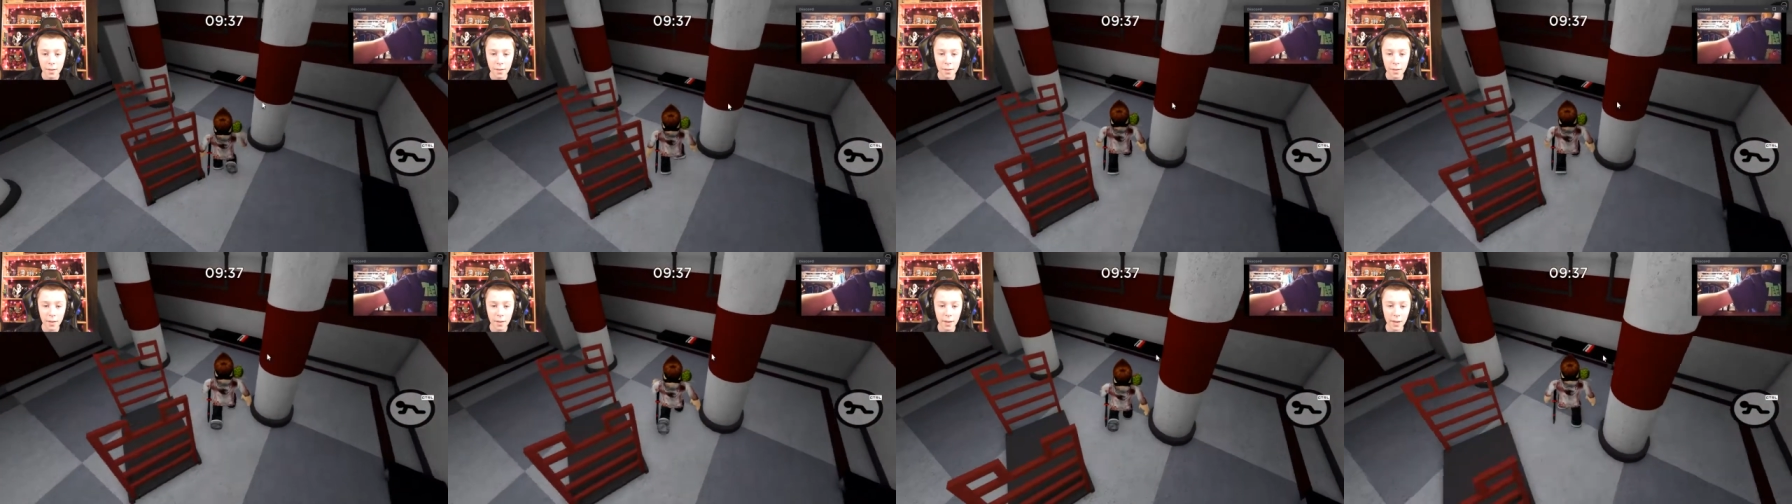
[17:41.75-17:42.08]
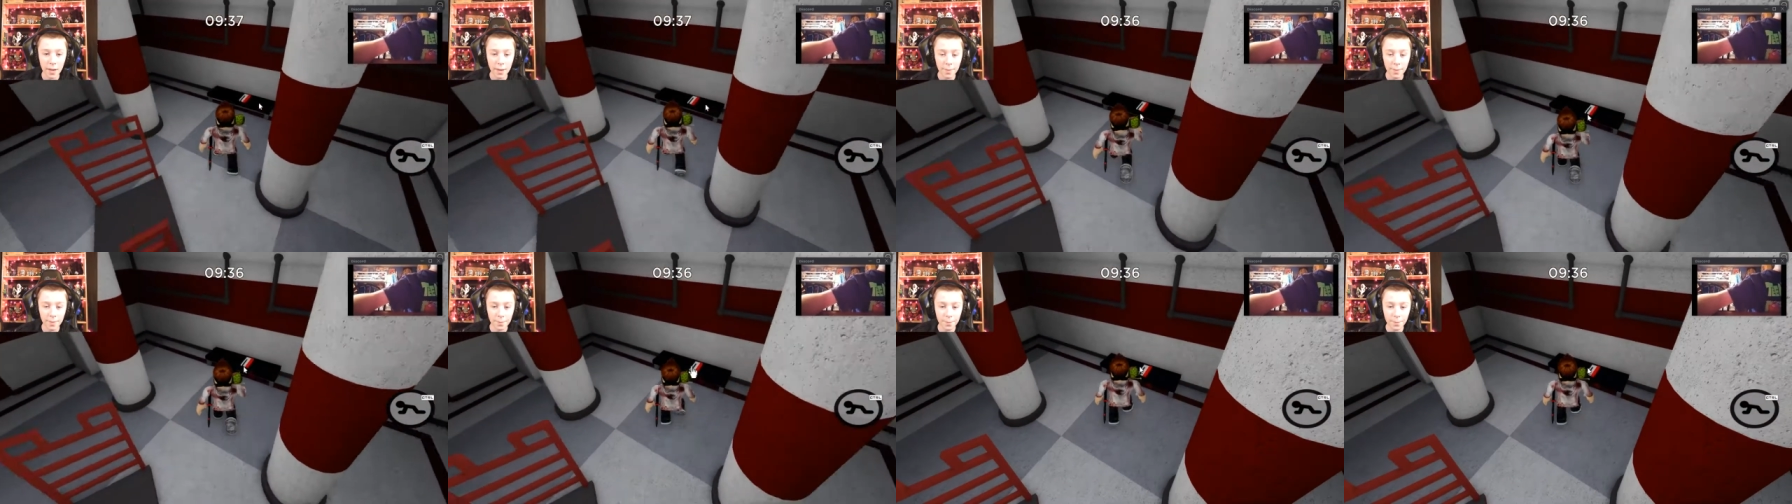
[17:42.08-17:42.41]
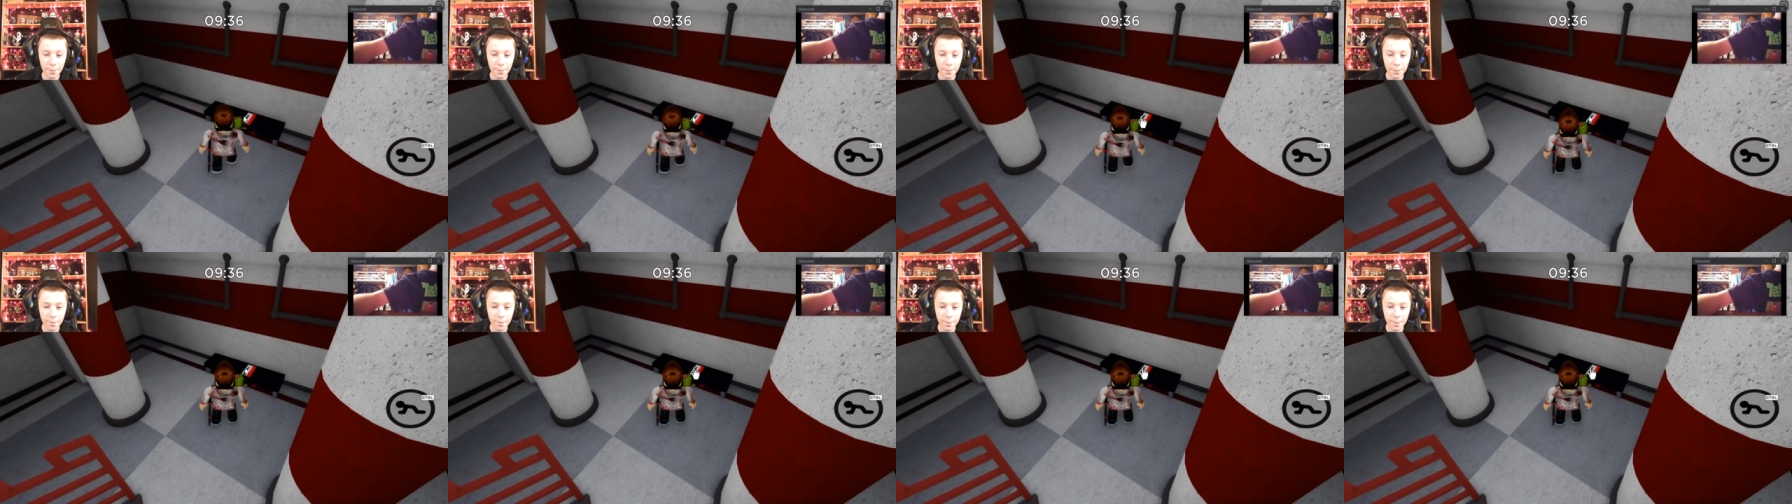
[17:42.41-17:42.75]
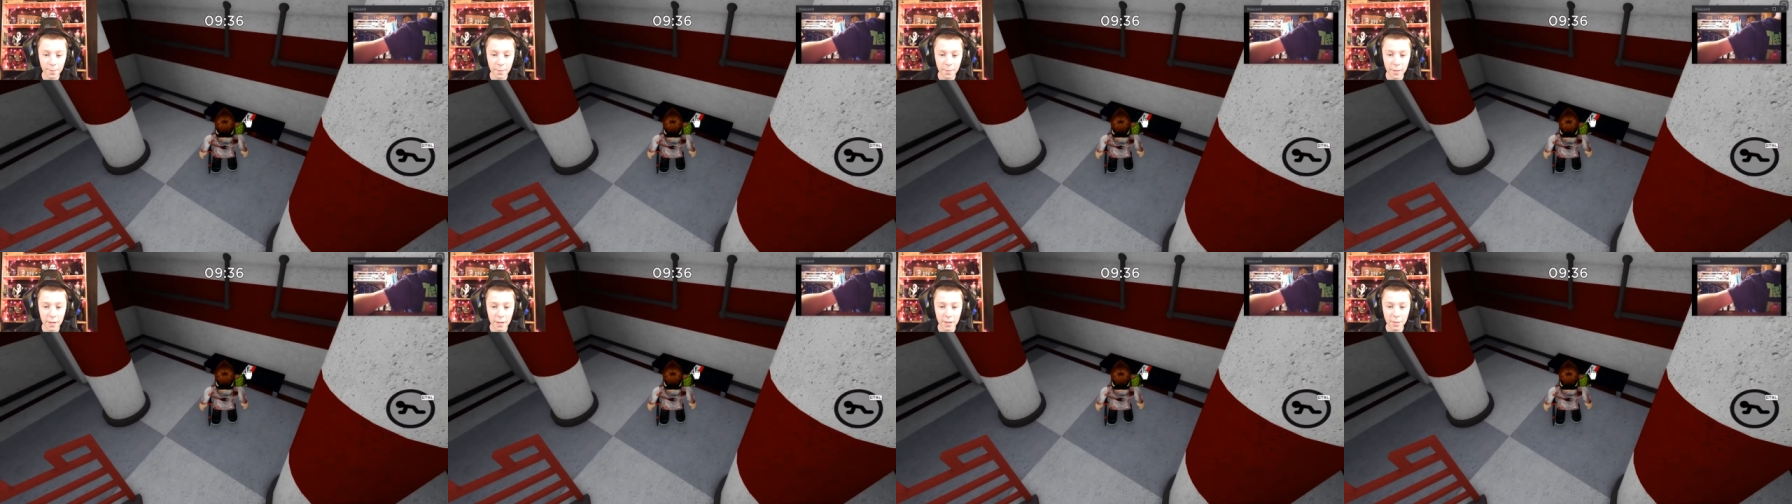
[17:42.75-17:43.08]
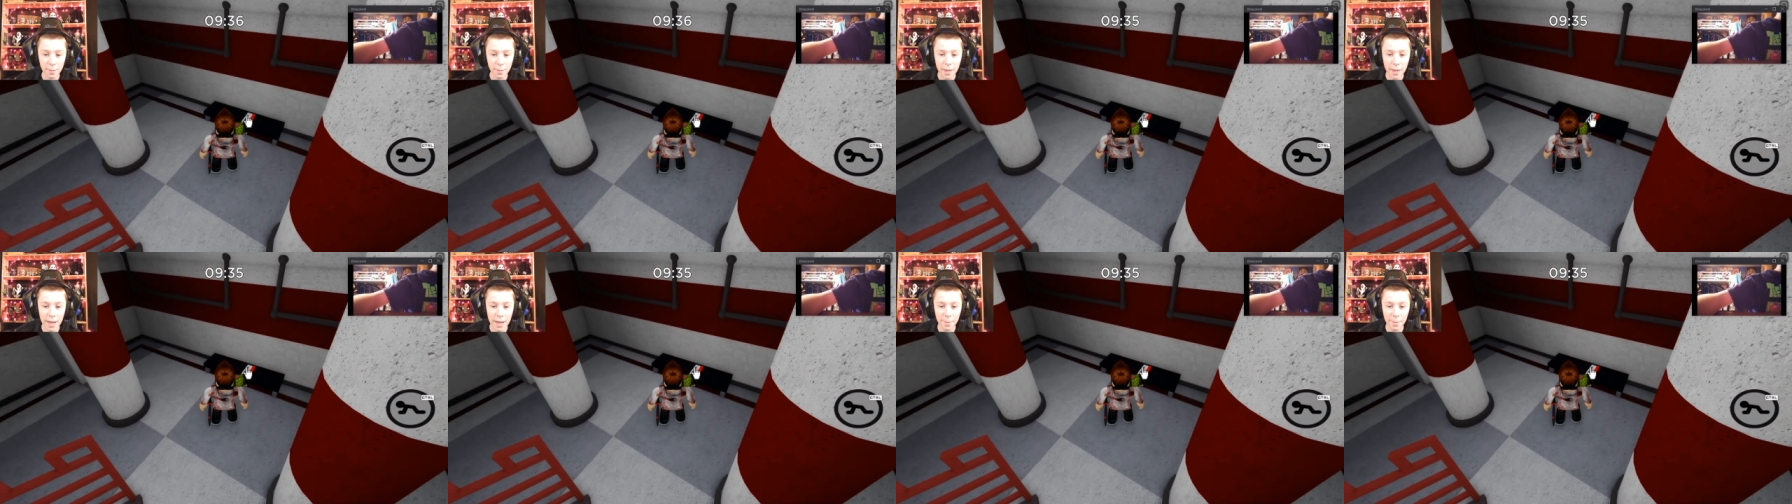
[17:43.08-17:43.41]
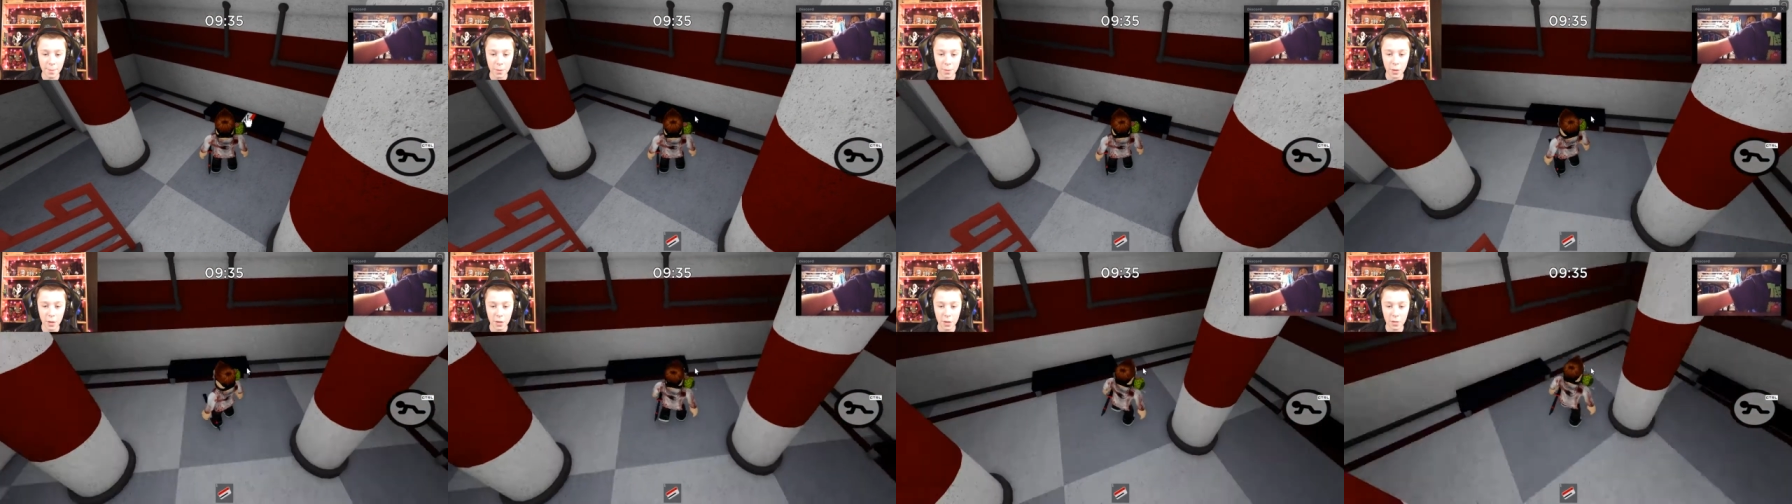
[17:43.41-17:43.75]
Um, this map
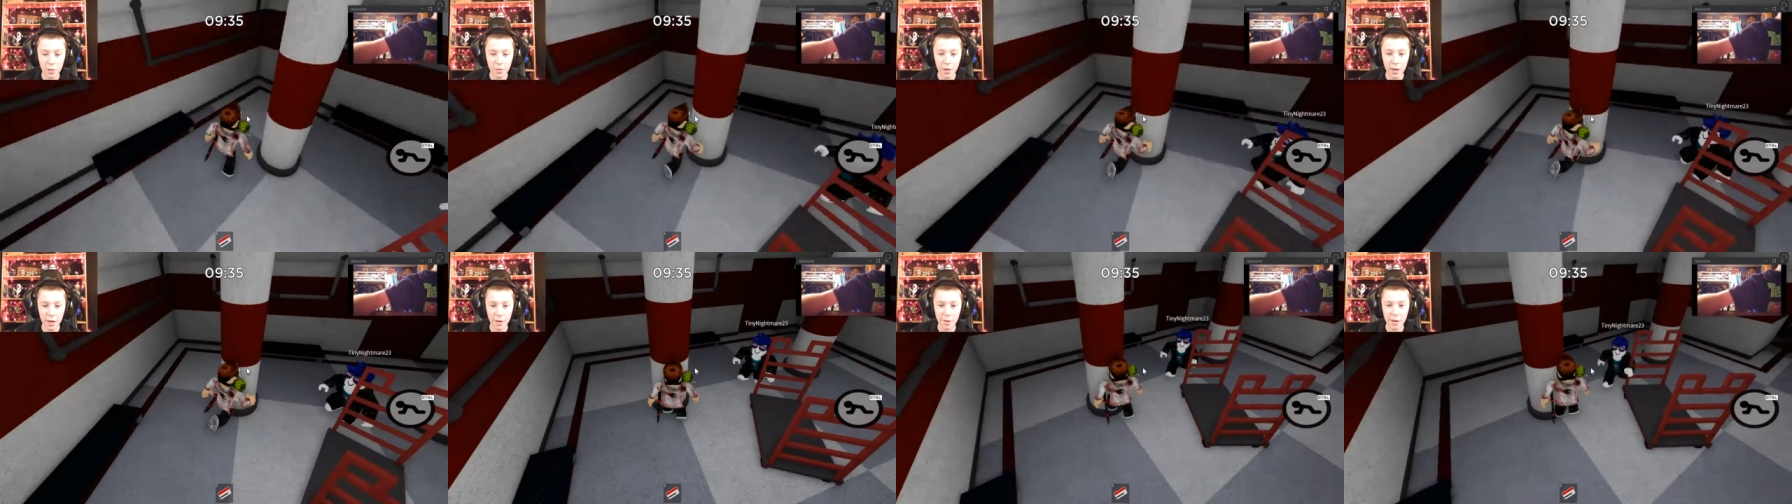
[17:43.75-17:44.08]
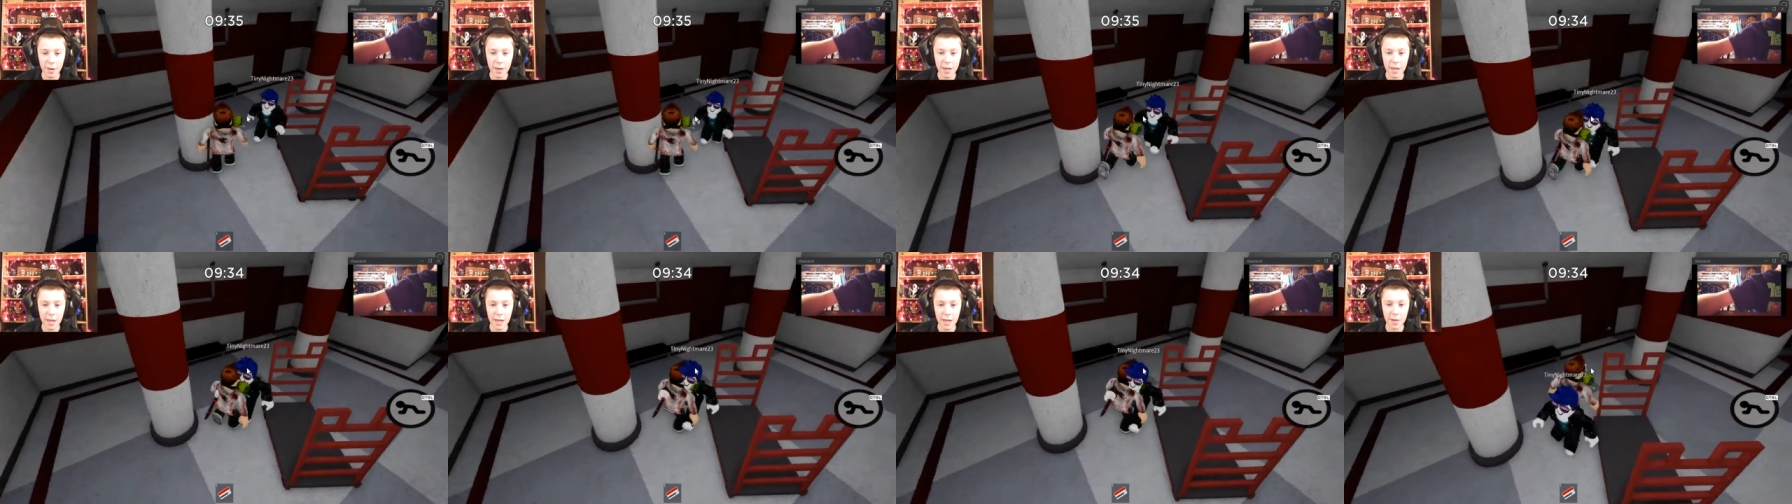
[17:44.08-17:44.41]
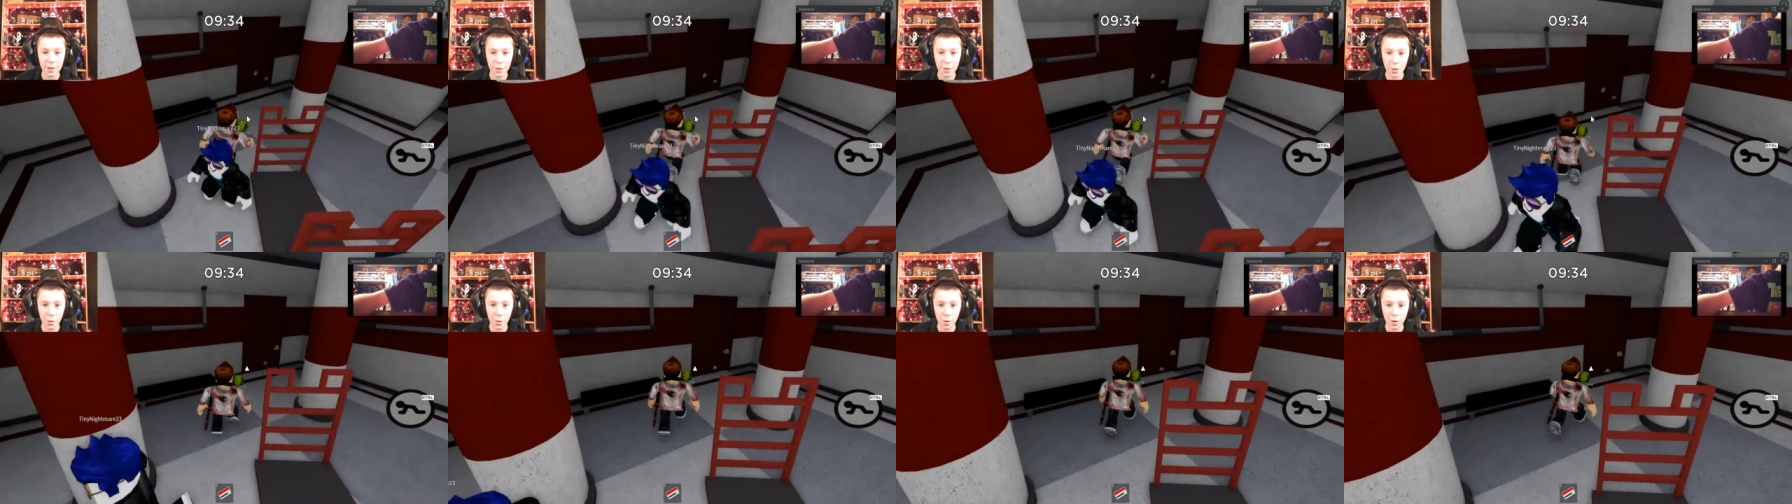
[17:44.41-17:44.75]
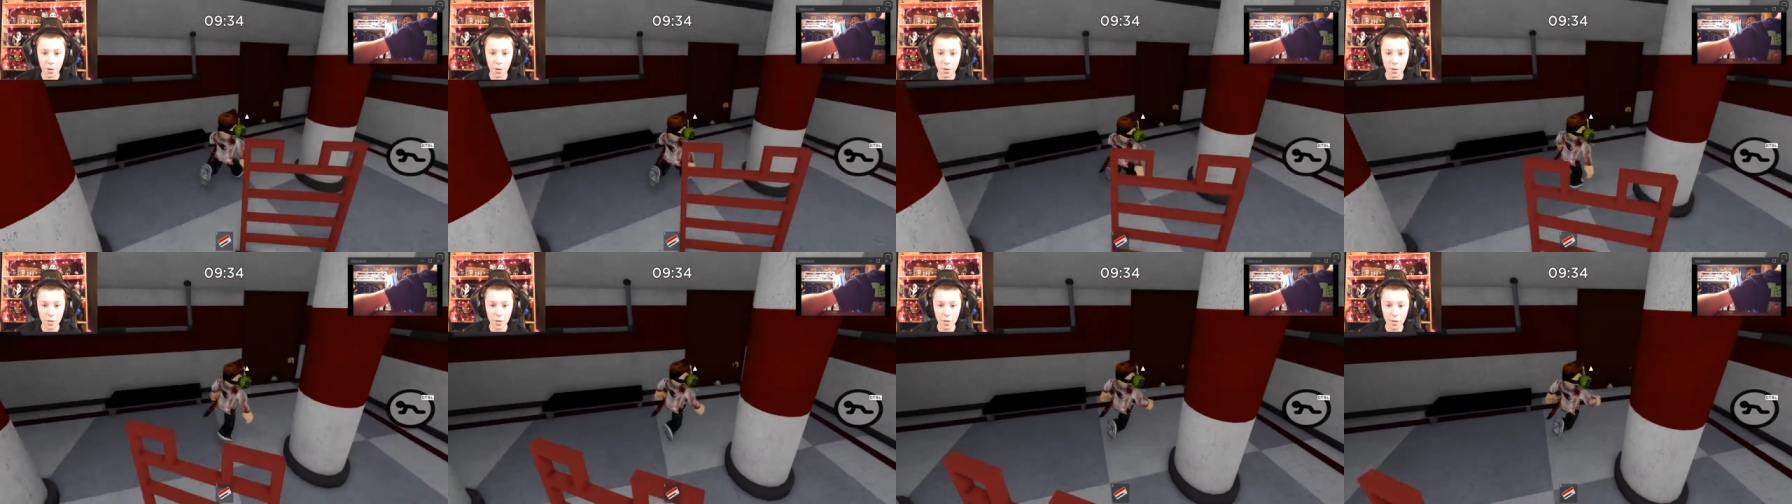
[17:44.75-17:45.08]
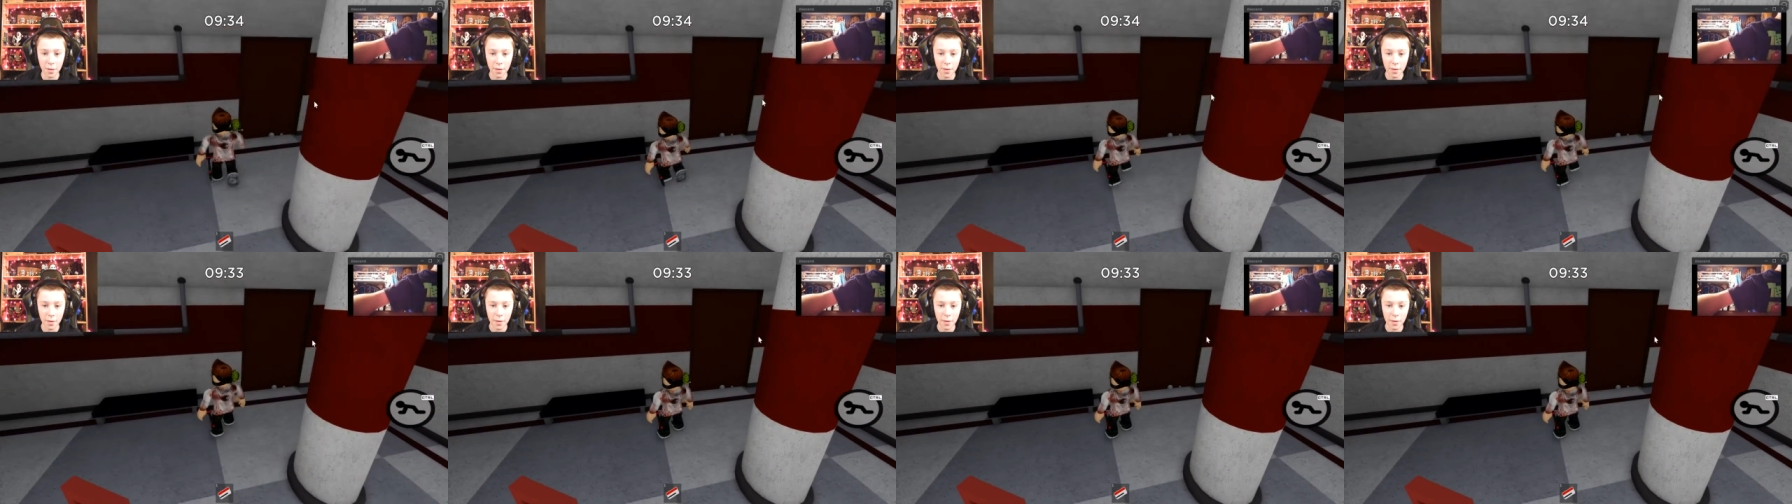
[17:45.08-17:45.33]
looks very indoors.